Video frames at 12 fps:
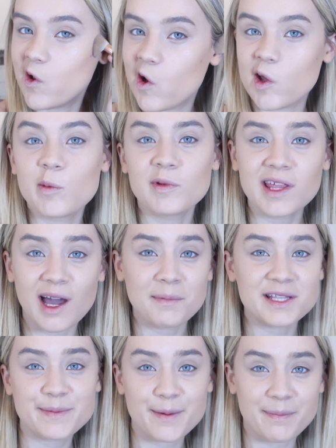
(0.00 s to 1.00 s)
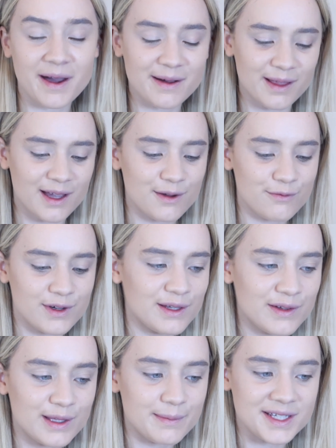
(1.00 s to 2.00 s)
And I'm really happy to be back. Like, I really,
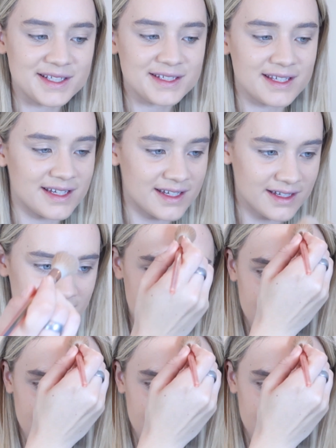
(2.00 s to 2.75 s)
really missed it.